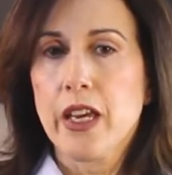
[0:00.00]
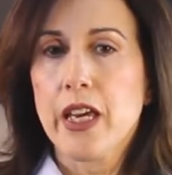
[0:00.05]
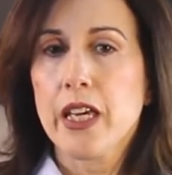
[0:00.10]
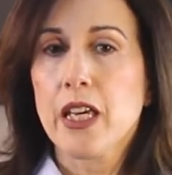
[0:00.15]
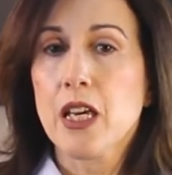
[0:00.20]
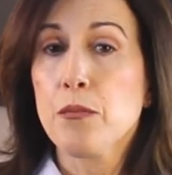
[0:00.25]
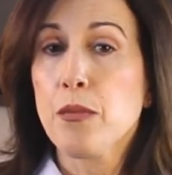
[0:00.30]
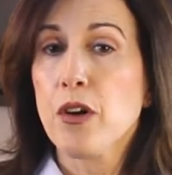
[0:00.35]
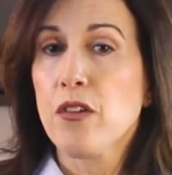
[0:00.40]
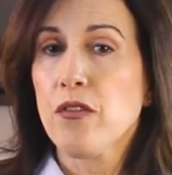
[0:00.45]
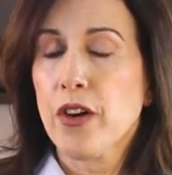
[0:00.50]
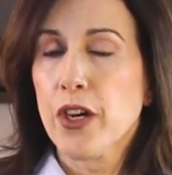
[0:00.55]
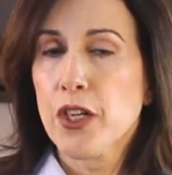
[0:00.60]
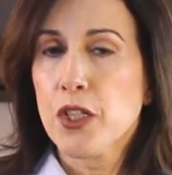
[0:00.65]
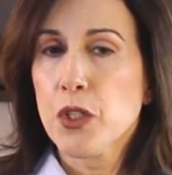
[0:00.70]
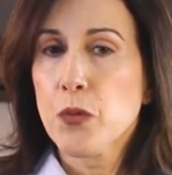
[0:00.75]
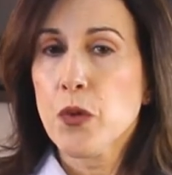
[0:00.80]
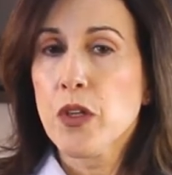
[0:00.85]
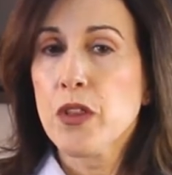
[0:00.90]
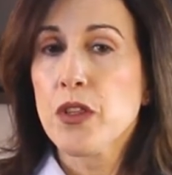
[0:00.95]
It can
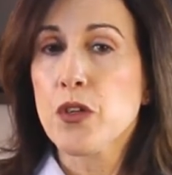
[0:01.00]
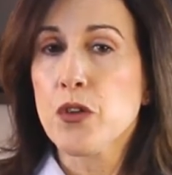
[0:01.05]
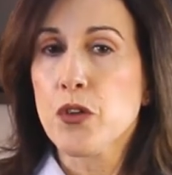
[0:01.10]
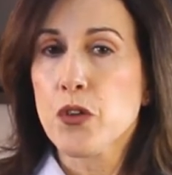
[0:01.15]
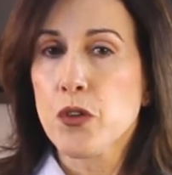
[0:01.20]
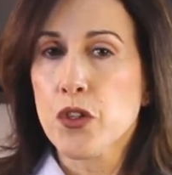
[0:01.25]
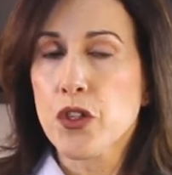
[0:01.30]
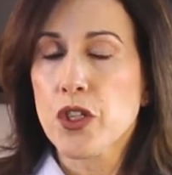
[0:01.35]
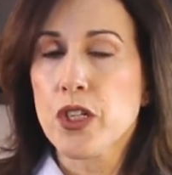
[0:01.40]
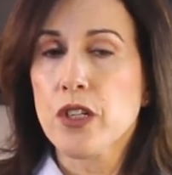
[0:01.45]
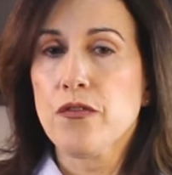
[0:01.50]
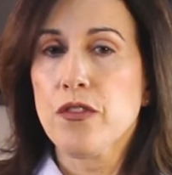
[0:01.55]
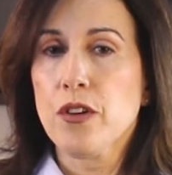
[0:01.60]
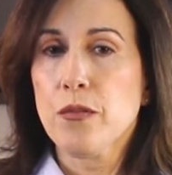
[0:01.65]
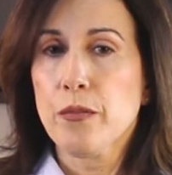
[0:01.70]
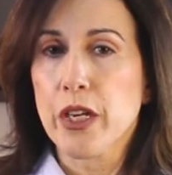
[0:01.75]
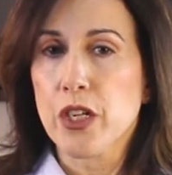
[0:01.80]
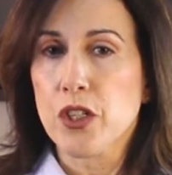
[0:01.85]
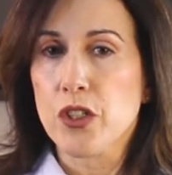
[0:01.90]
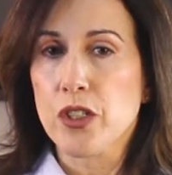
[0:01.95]
provide you with nutrition
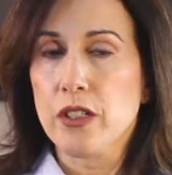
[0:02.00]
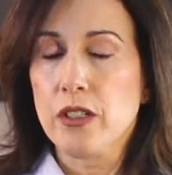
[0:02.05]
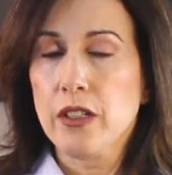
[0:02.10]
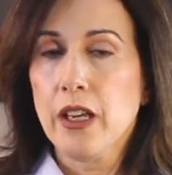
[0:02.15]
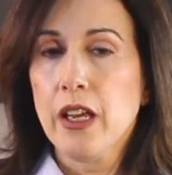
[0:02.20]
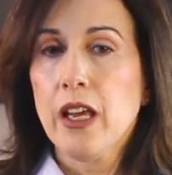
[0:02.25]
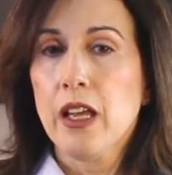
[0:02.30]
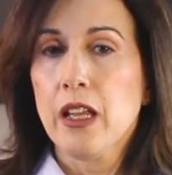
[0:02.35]
information,